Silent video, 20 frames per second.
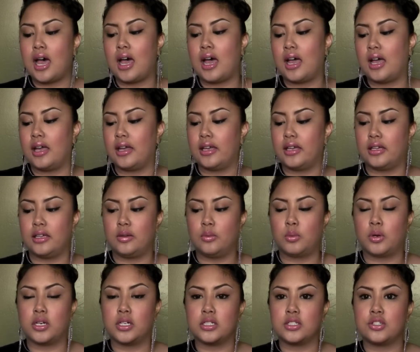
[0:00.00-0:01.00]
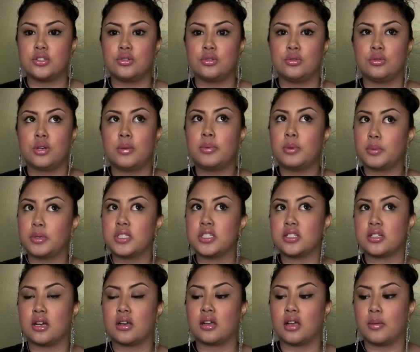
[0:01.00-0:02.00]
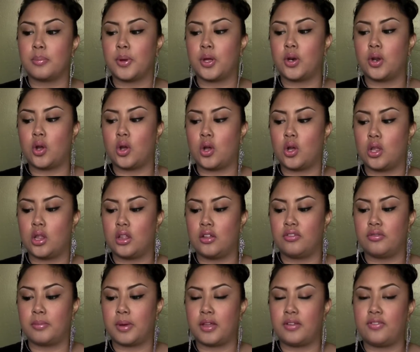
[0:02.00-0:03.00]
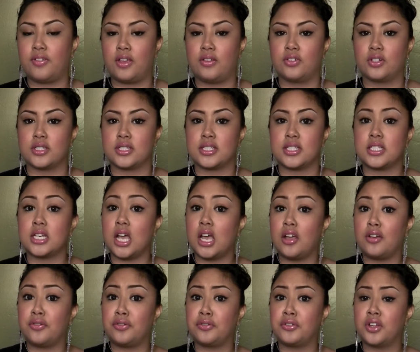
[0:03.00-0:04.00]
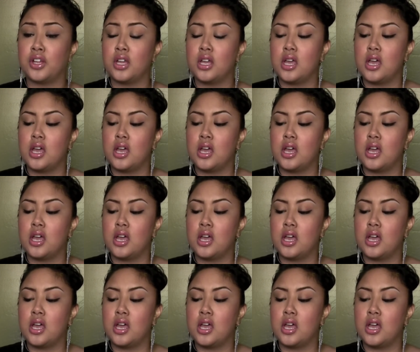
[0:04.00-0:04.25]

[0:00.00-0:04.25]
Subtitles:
I wanted to, number one, stock up on all of my favorite stuff,